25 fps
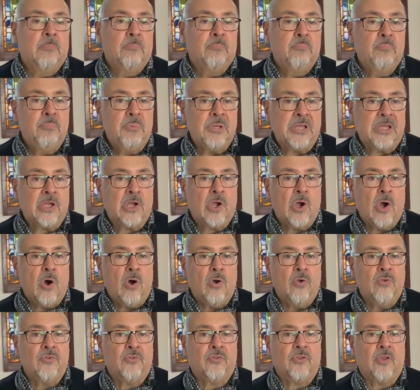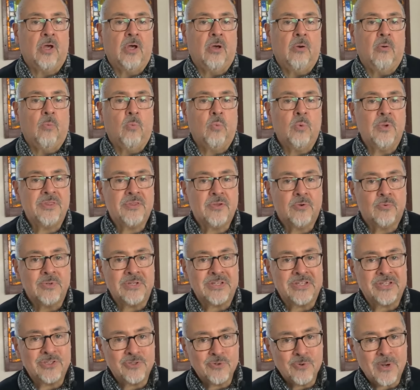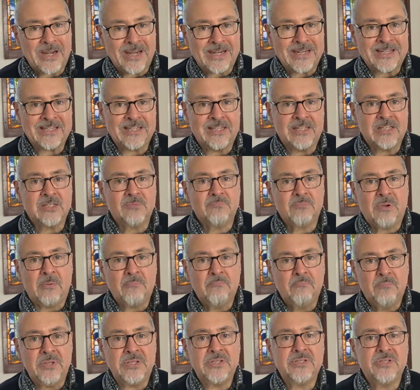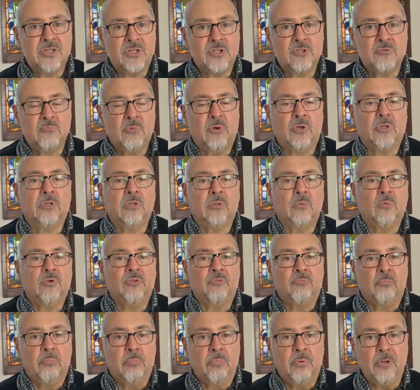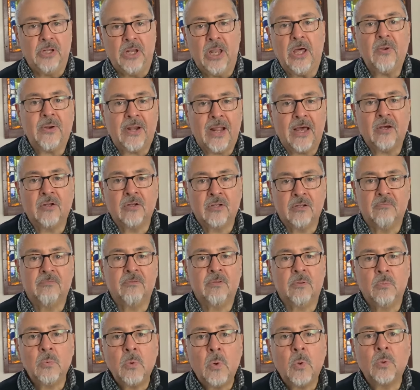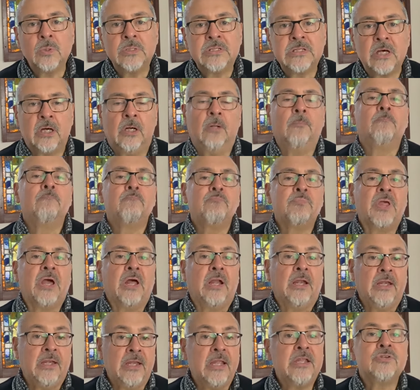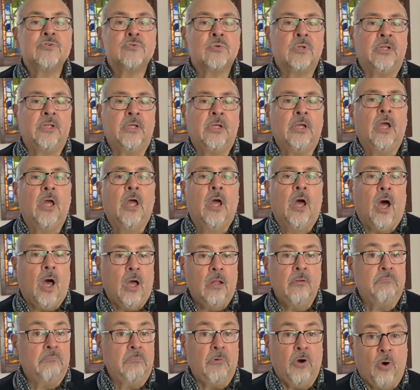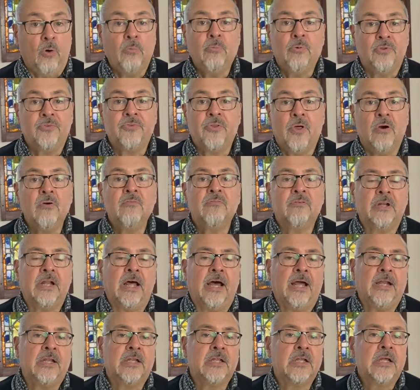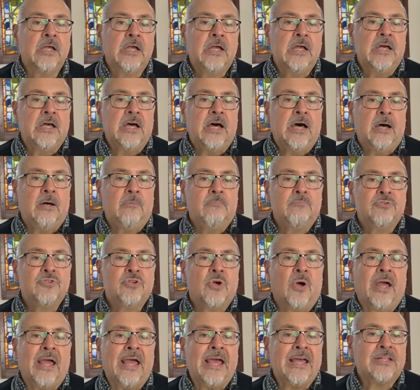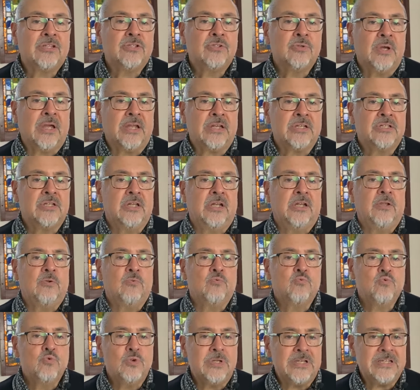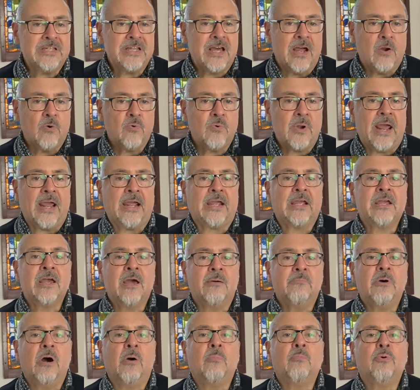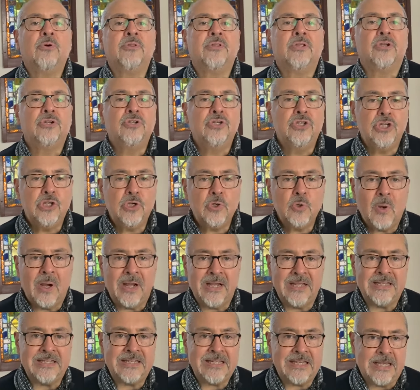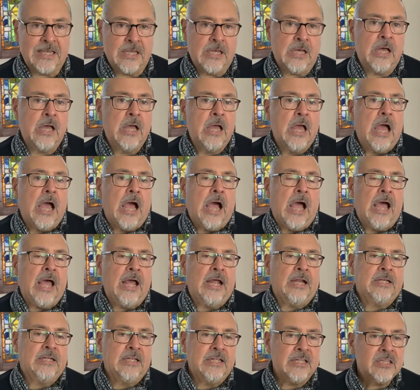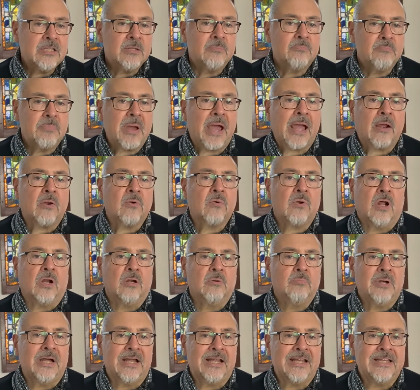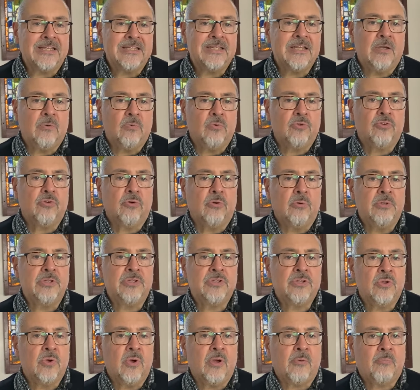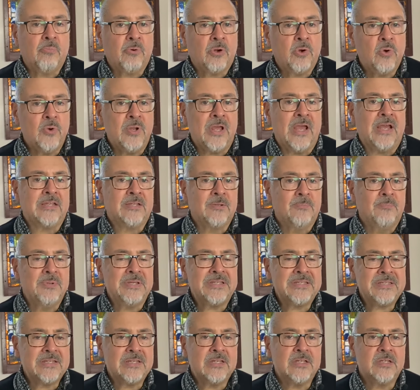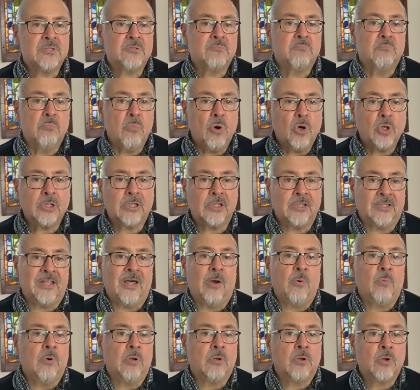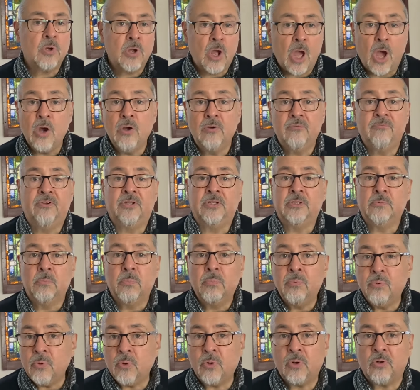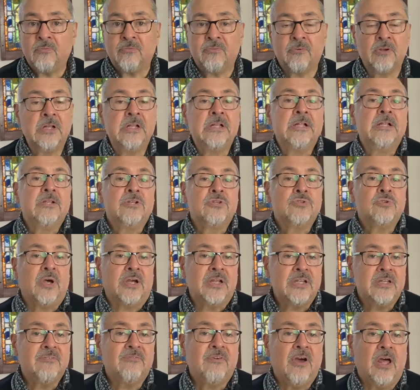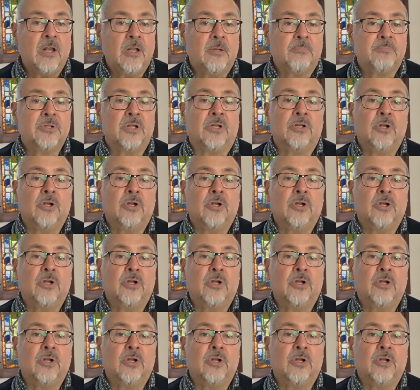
because with the restrictions, my business model was blown out of the water, literally, almost overnight. So I had to actually redirect, come up with a new idea. And in the background, my idea was always to create a business model that were COVID-proof. So I developed an